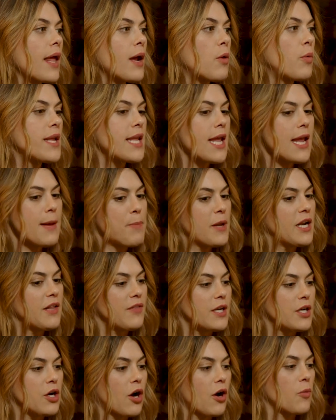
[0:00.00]
like we keep. Keep it
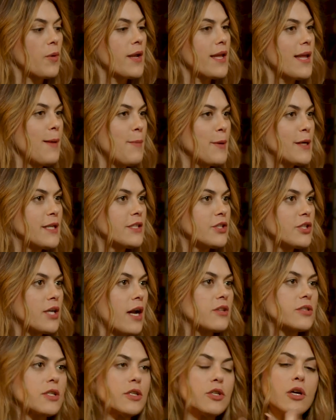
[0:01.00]
in the dark. We keep it in the
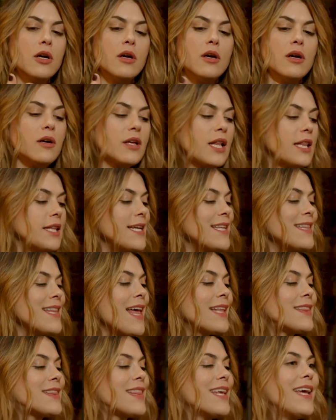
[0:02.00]
shadows. Girl, clean
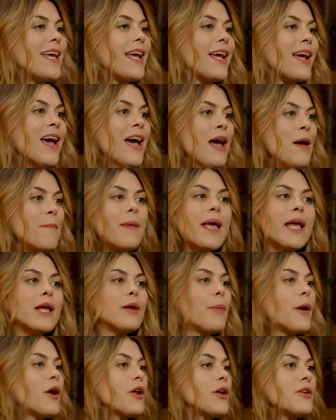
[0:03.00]
that thing. Make it
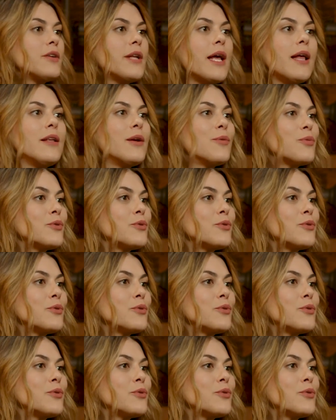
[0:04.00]
a part of your daily